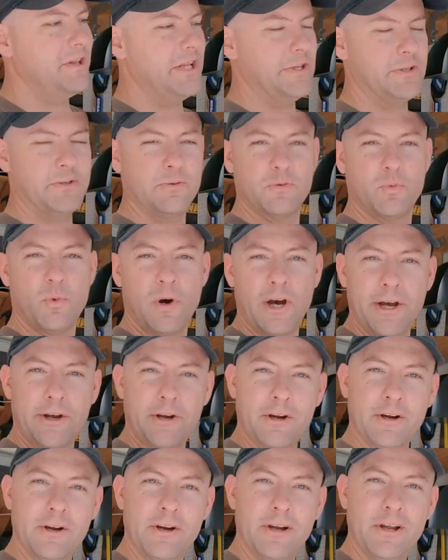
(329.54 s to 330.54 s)
this was
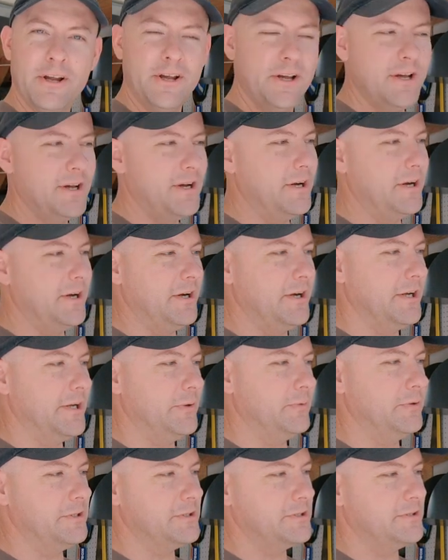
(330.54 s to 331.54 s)
wider. Uh,
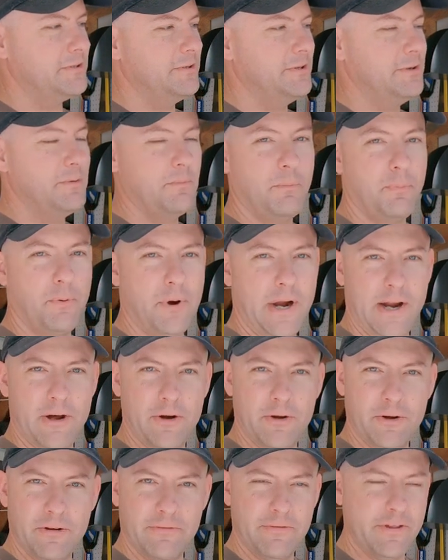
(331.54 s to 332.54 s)
it was
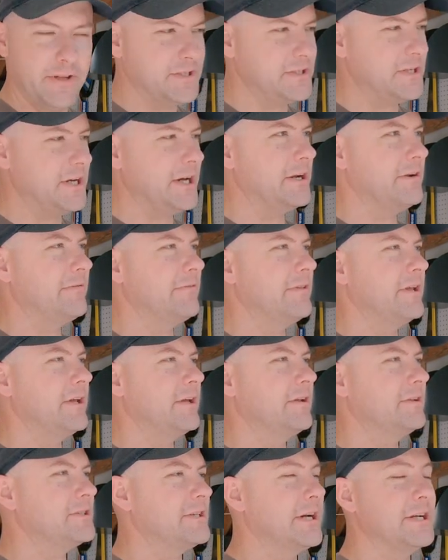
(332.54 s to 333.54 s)
proud of the side of
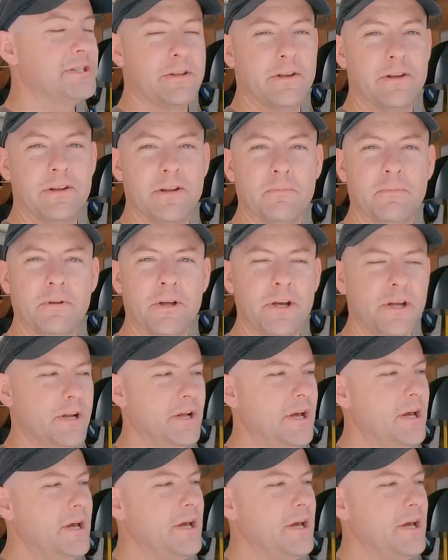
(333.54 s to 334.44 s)
the sides of the template.